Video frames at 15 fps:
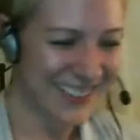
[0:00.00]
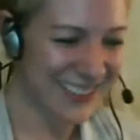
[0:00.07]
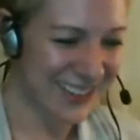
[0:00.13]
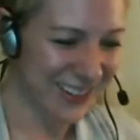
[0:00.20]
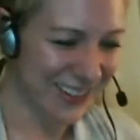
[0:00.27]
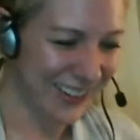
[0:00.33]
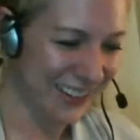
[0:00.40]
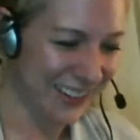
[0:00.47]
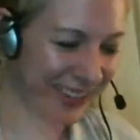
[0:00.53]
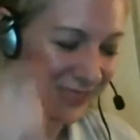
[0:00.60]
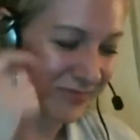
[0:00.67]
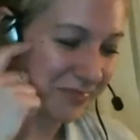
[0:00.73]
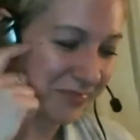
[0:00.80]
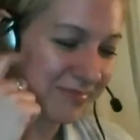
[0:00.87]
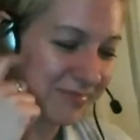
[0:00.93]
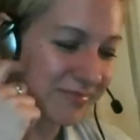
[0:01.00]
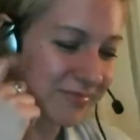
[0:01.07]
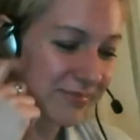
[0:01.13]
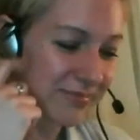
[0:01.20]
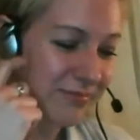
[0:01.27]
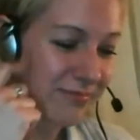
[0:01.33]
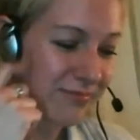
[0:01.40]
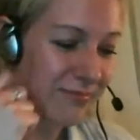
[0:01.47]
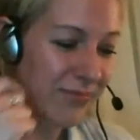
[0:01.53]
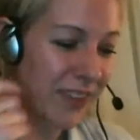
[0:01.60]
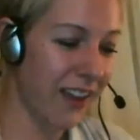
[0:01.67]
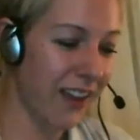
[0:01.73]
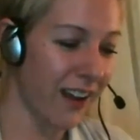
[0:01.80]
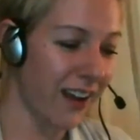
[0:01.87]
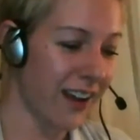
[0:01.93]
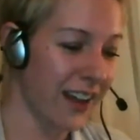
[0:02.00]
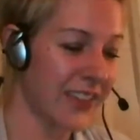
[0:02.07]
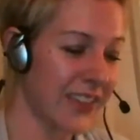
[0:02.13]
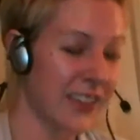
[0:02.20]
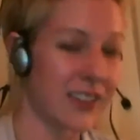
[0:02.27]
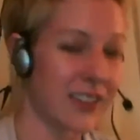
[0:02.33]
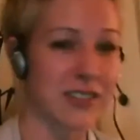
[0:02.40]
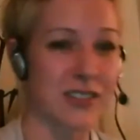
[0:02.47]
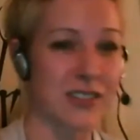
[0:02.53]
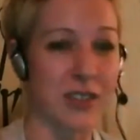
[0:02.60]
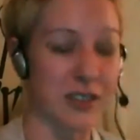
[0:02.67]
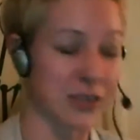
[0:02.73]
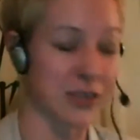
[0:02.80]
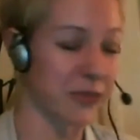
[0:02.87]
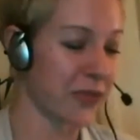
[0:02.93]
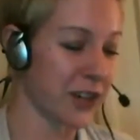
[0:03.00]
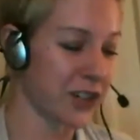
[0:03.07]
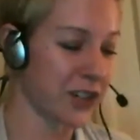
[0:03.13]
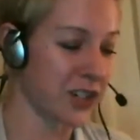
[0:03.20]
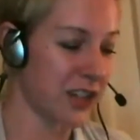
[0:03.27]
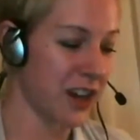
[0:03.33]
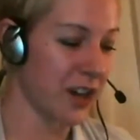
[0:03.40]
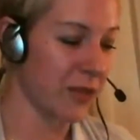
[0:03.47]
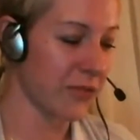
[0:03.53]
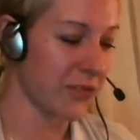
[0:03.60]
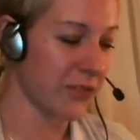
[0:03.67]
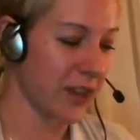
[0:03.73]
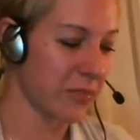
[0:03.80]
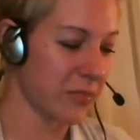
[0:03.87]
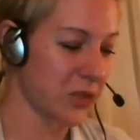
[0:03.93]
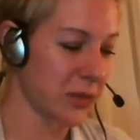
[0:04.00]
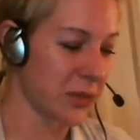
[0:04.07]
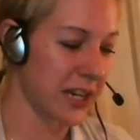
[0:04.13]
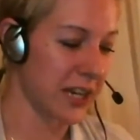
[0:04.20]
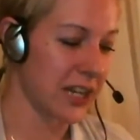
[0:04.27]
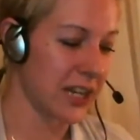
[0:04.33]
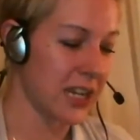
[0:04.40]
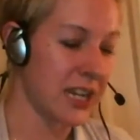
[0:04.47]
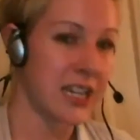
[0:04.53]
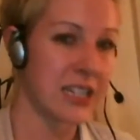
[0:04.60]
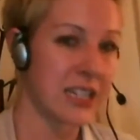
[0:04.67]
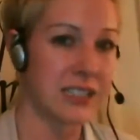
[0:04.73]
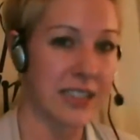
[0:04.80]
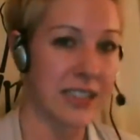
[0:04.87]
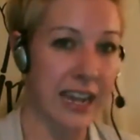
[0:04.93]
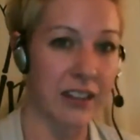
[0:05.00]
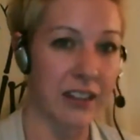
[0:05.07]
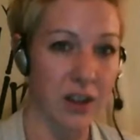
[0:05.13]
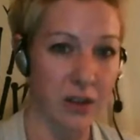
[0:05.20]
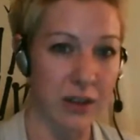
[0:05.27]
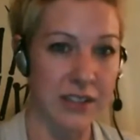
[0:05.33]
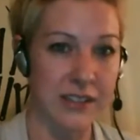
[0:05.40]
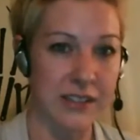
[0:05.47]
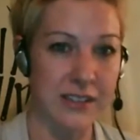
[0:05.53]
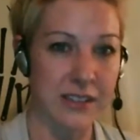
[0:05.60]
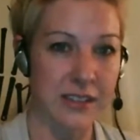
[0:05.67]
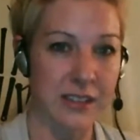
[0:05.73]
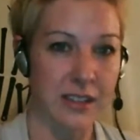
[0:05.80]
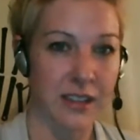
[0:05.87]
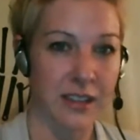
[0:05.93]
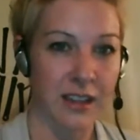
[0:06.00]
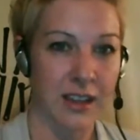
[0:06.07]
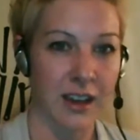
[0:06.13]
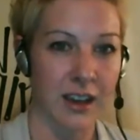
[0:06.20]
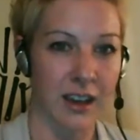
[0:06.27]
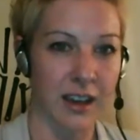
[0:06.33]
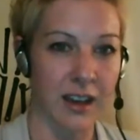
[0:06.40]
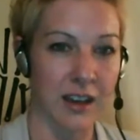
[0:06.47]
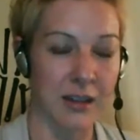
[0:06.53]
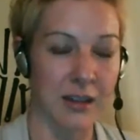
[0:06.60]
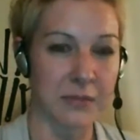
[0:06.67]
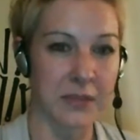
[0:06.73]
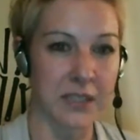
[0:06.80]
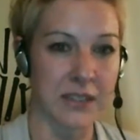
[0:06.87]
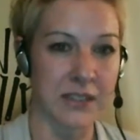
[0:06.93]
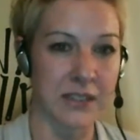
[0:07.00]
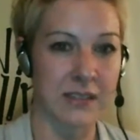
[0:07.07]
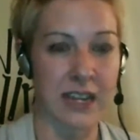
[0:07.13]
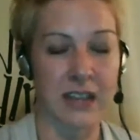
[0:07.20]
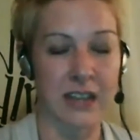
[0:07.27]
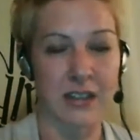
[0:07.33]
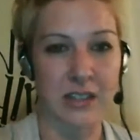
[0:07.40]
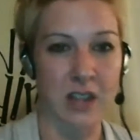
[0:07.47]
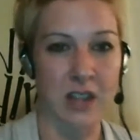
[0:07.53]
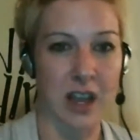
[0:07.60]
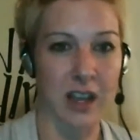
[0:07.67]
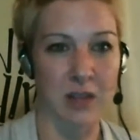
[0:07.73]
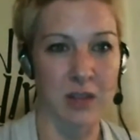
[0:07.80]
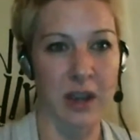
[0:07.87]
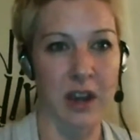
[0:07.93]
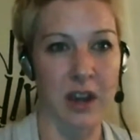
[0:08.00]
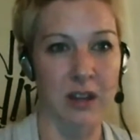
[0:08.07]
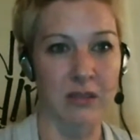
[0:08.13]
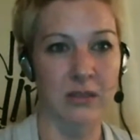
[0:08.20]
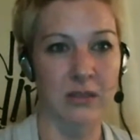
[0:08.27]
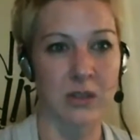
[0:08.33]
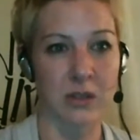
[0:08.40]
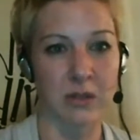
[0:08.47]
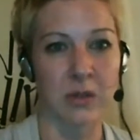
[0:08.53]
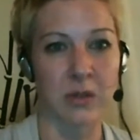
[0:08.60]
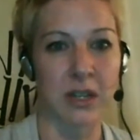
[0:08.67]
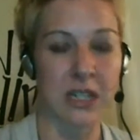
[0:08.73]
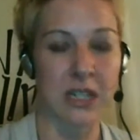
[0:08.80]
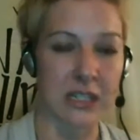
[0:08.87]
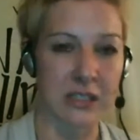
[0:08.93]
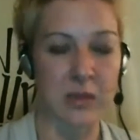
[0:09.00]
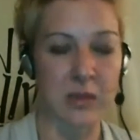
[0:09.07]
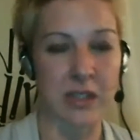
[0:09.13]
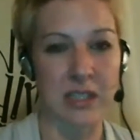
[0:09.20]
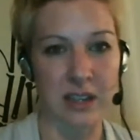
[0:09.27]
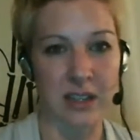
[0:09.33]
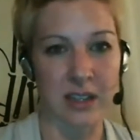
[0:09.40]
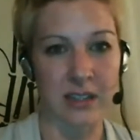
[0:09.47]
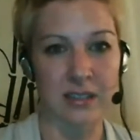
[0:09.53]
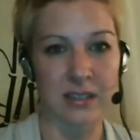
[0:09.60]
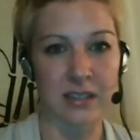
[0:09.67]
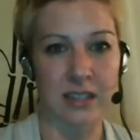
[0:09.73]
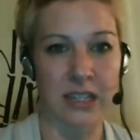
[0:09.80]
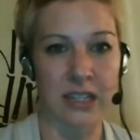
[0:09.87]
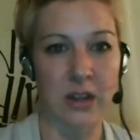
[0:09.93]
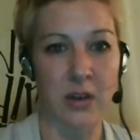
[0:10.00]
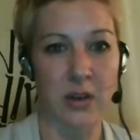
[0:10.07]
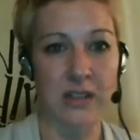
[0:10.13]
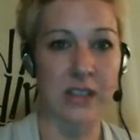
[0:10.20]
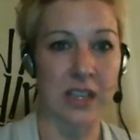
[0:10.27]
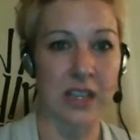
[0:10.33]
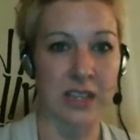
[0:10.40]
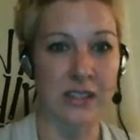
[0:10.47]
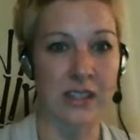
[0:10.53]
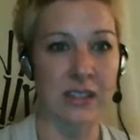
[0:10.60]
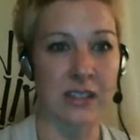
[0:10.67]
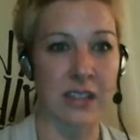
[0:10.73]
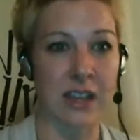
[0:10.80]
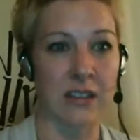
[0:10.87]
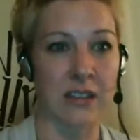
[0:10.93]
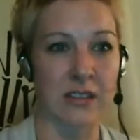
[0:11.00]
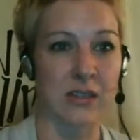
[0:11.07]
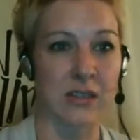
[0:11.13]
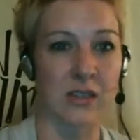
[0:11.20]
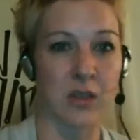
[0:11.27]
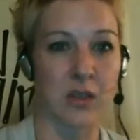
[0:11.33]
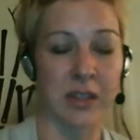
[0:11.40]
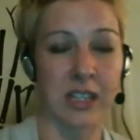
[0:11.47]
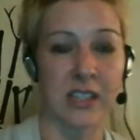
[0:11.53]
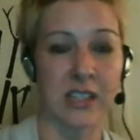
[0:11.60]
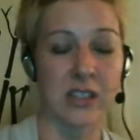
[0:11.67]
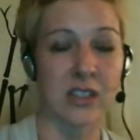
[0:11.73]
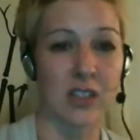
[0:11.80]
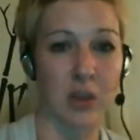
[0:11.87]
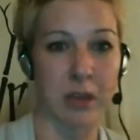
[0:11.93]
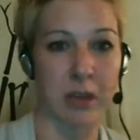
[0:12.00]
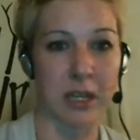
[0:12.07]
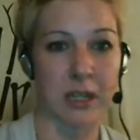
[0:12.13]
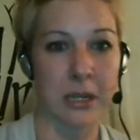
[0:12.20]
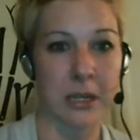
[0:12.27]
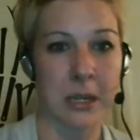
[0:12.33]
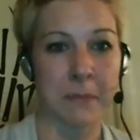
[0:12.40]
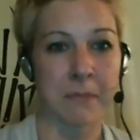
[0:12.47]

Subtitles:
Totally. And then there's some friction there then between Dale and Otis, because Dale's talking about sort of what needs to be done, and Otis thinks that Dale is assuming that he's stupid.